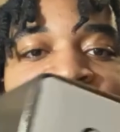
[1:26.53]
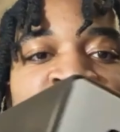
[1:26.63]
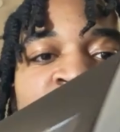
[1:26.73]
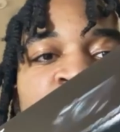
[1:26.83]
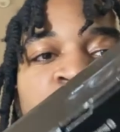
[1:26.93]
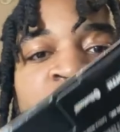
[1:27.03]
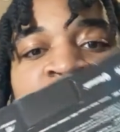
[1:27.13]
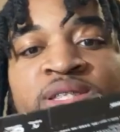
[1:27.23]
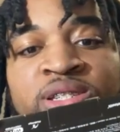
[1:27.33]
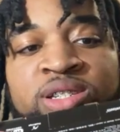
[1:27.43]
Y'all know what
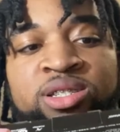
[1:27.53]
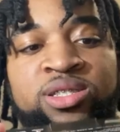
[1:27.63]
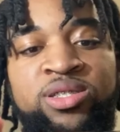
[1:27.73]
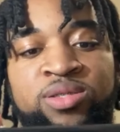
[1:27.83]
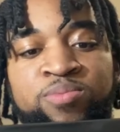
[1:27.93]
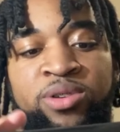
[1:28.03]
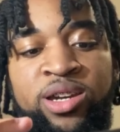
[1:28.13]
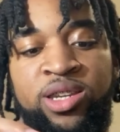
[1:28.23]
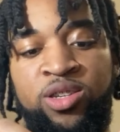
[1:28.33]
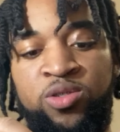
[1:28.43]
this is.
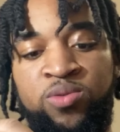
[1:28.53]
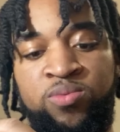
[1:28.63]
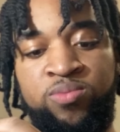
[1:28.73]
Brand new.